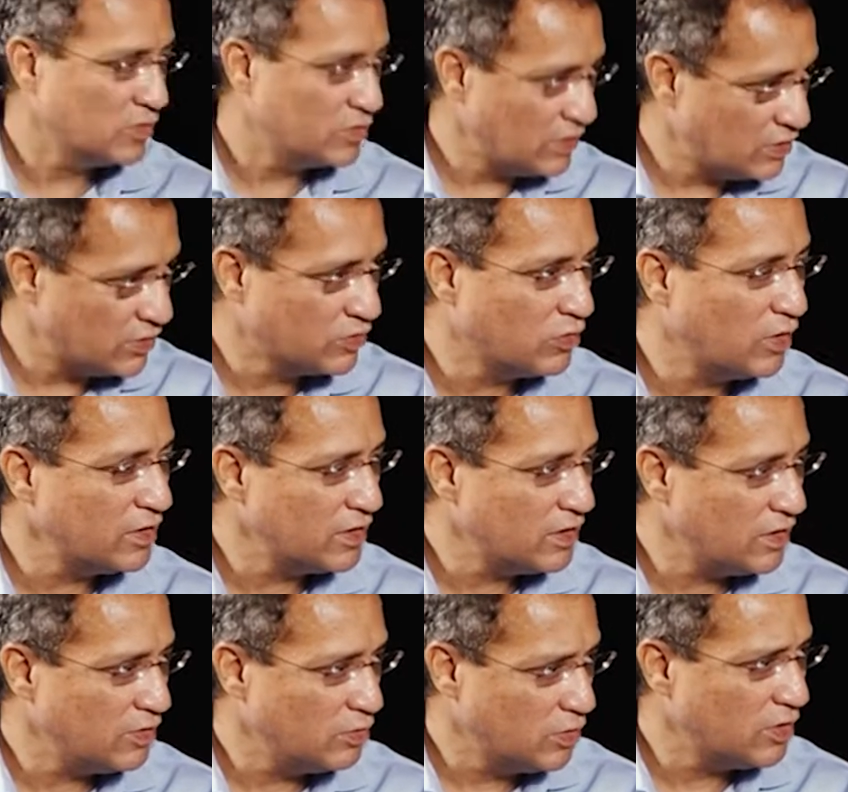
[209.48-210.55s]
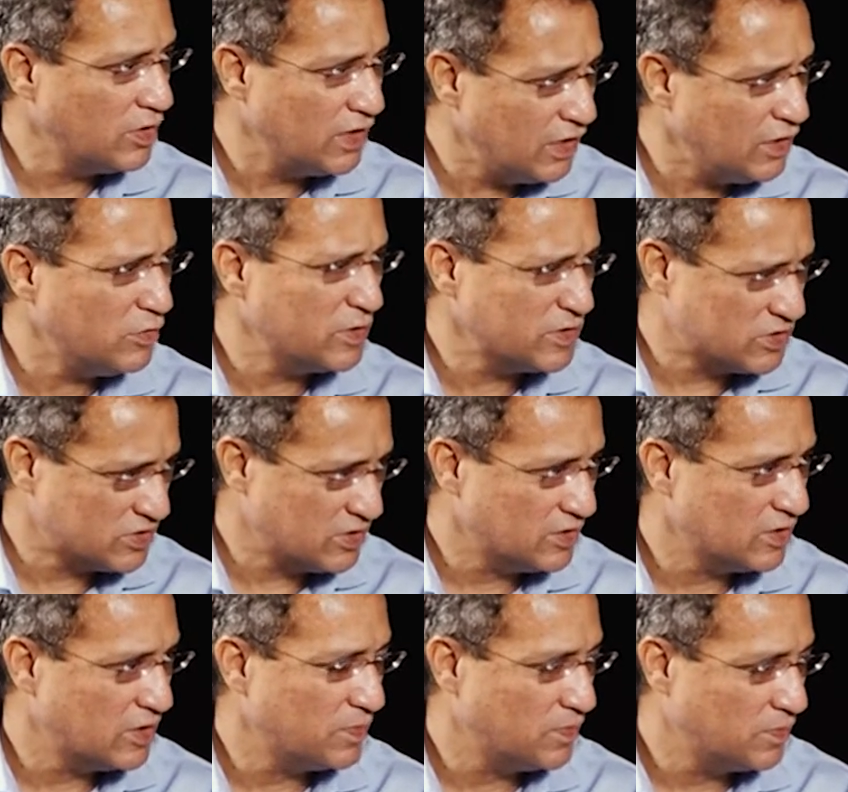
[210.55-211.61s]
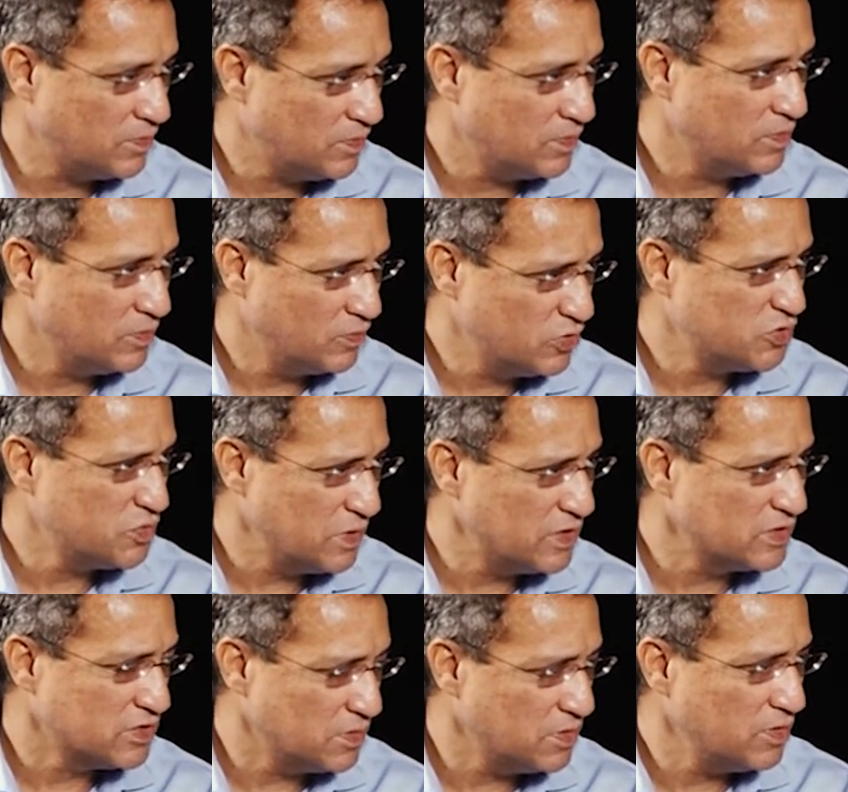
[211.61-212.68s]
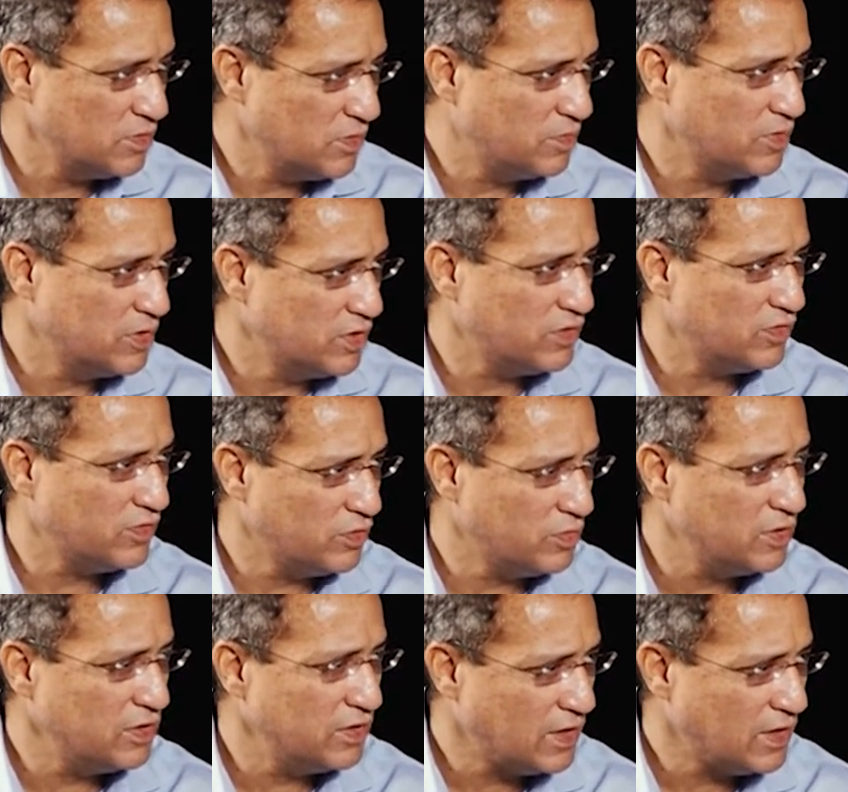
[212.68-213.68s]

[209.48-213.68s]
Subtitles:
So that was you were a linguist at that, which means, I mean, you have learned so many